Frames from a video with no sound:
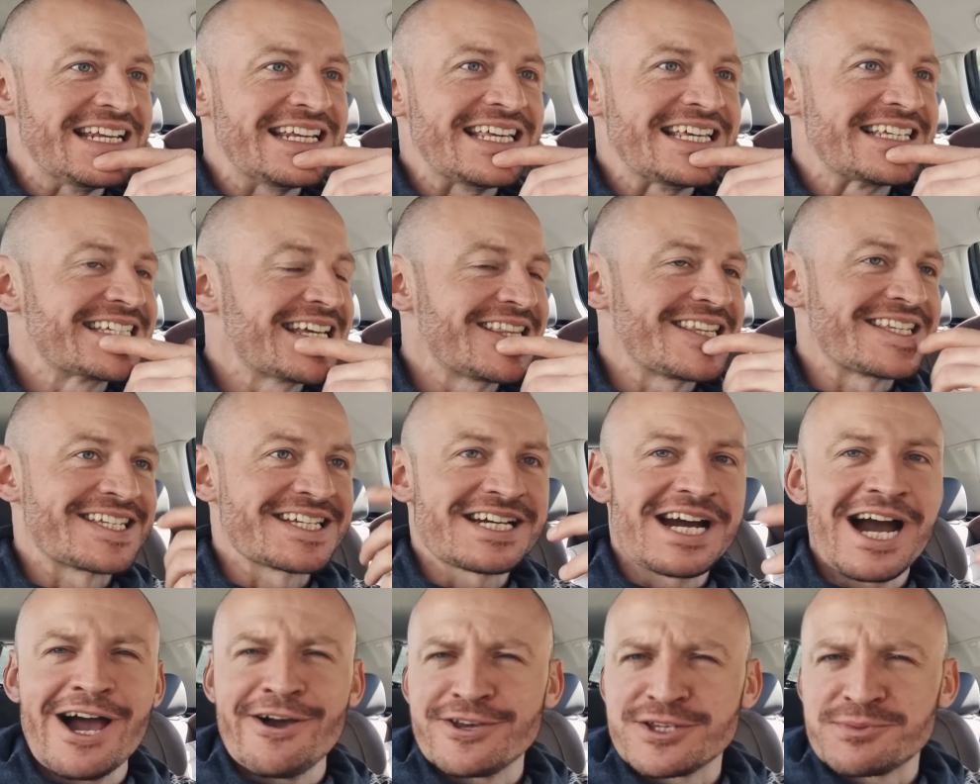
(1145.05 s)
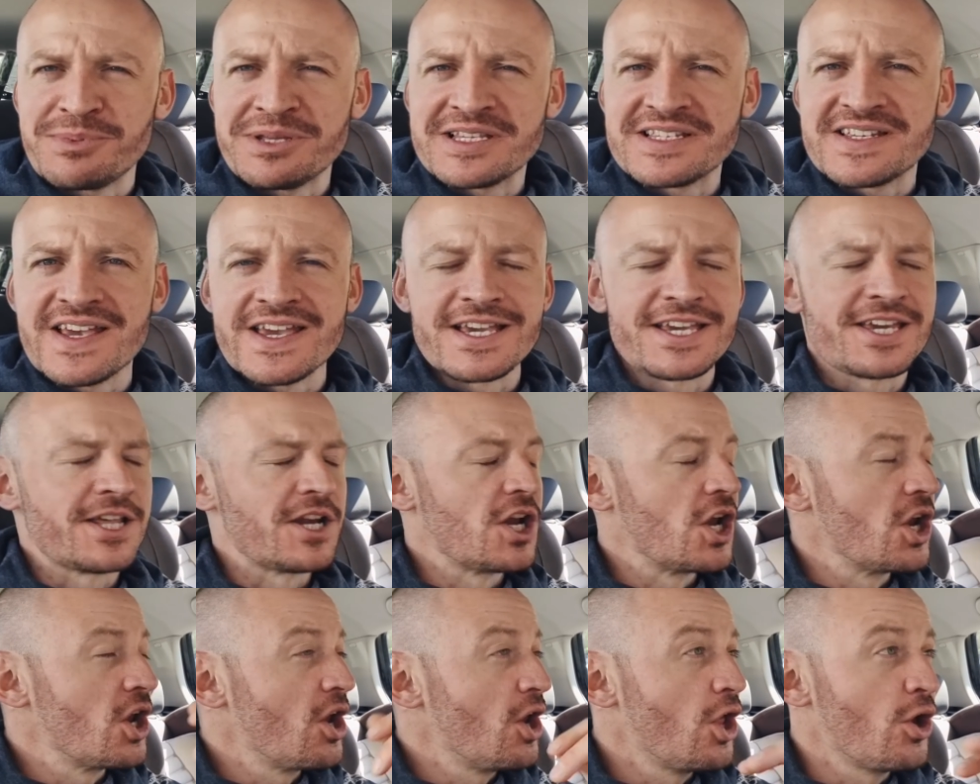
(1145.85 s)
He said there's a guy that's been taking
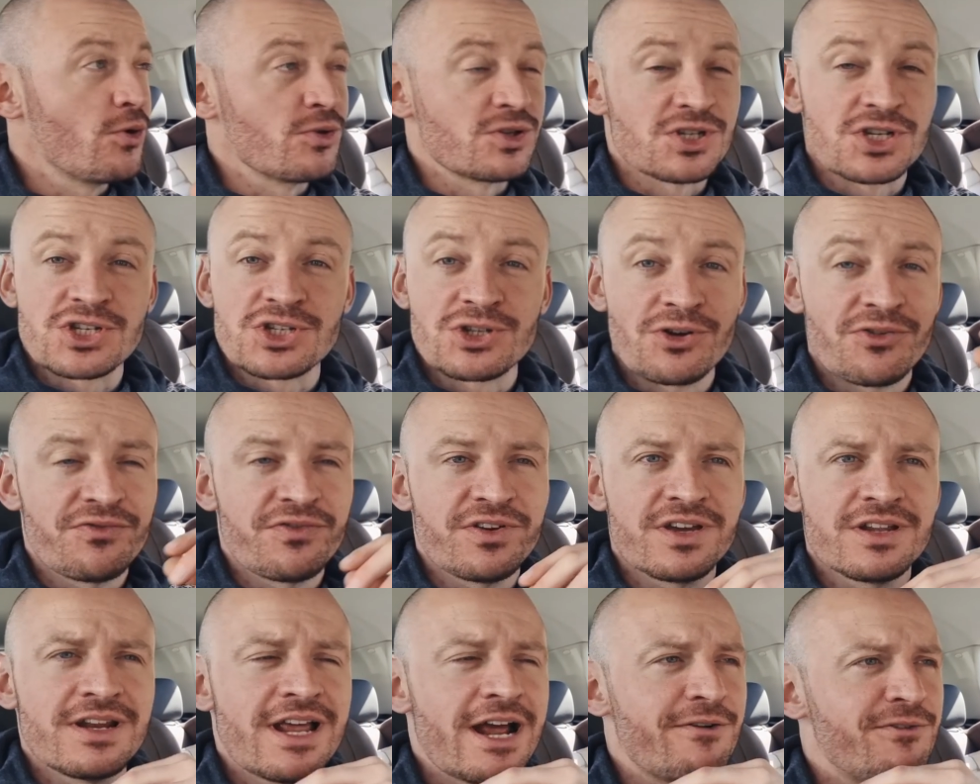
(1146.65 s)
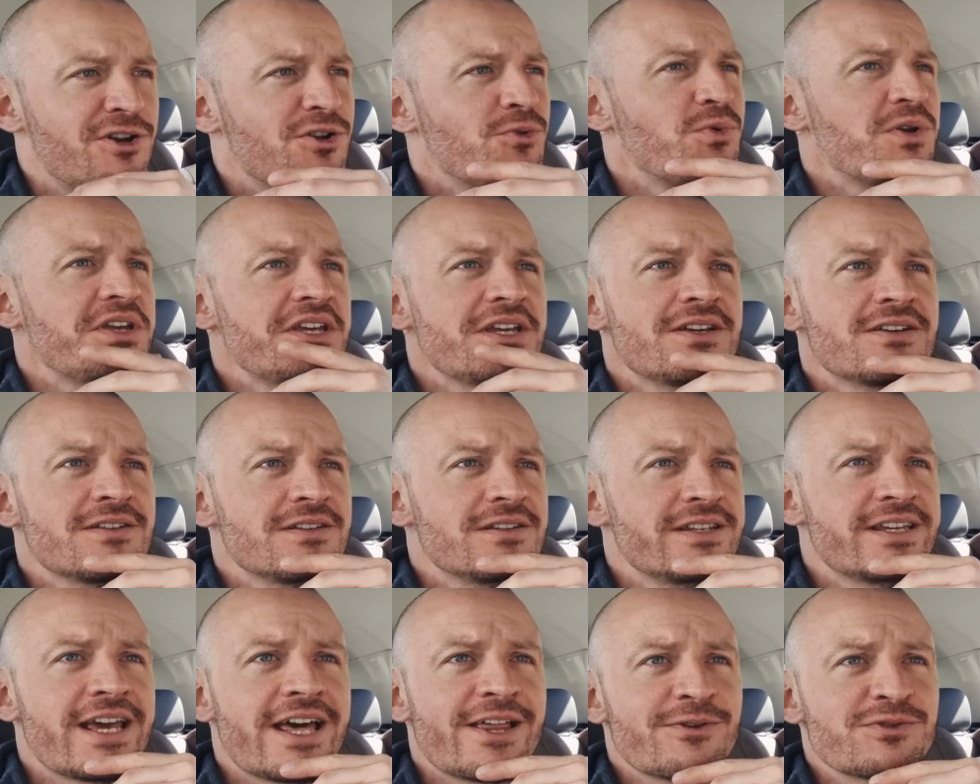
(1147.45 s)
loads of stuff in every week, and
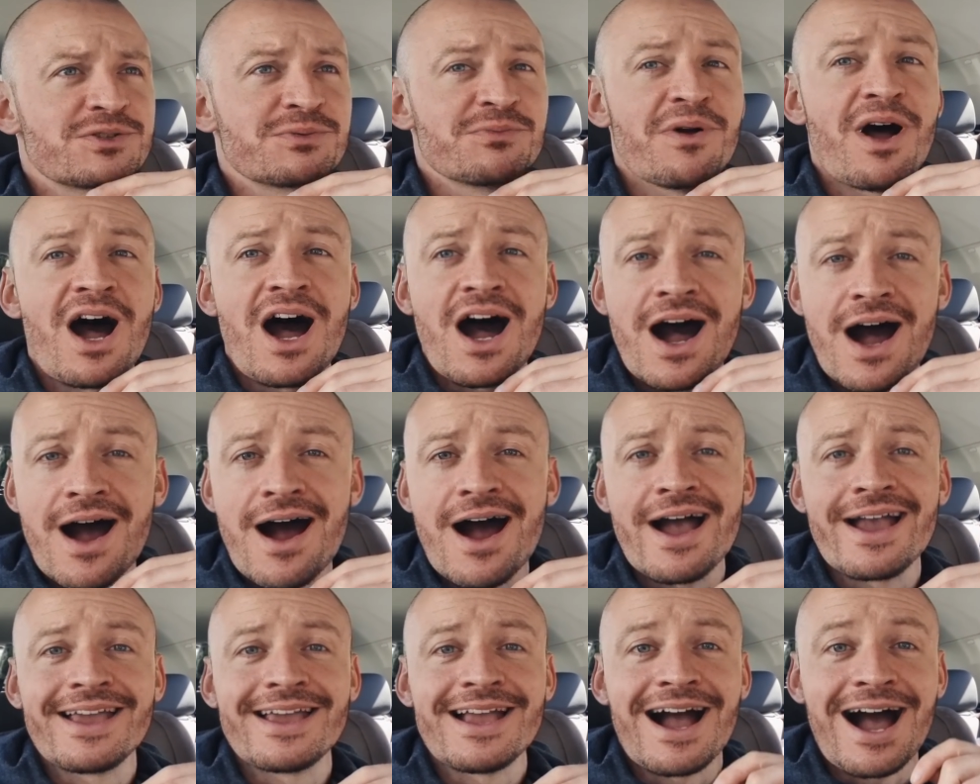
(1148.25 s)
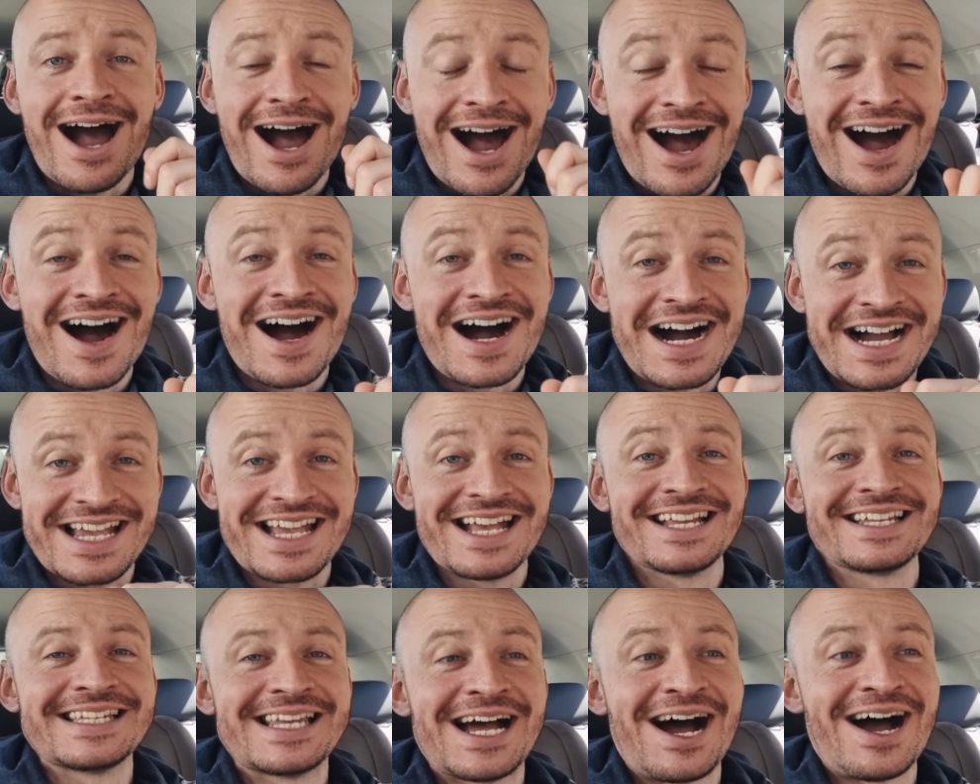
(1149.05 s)
yeah, there's some high,
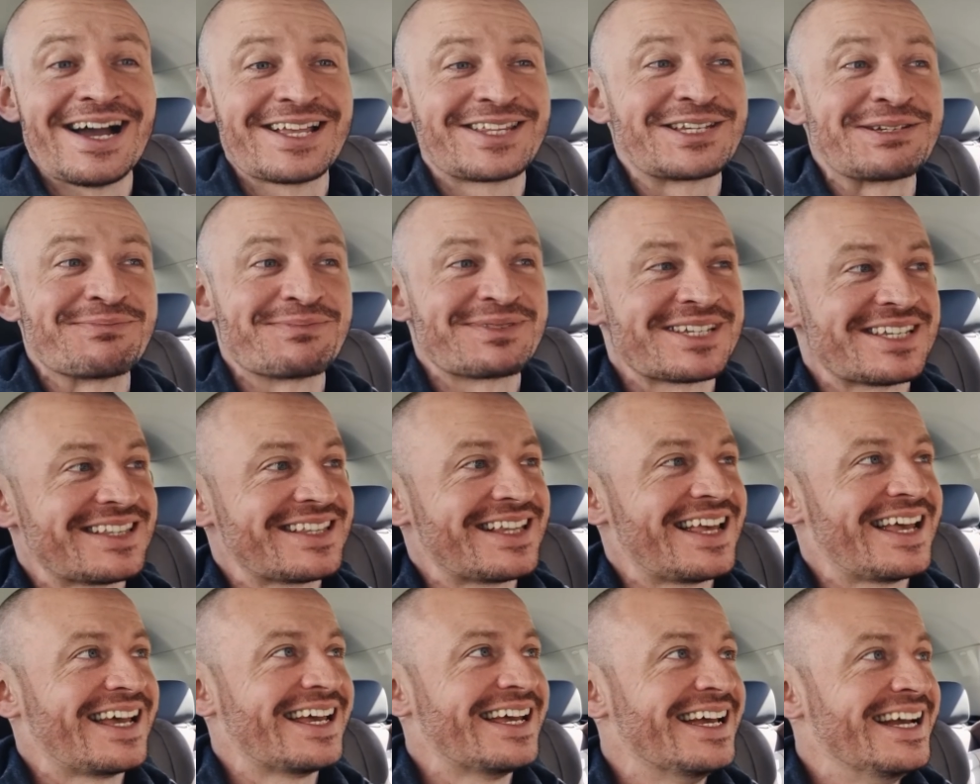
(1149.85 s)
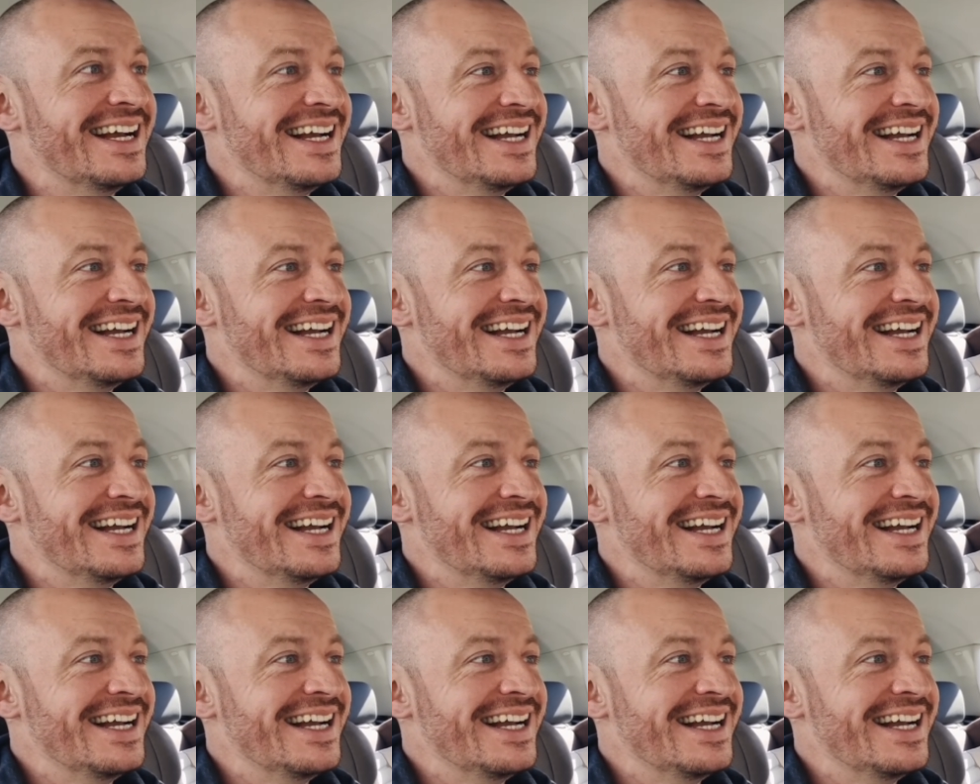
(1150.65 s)
high-end items in there.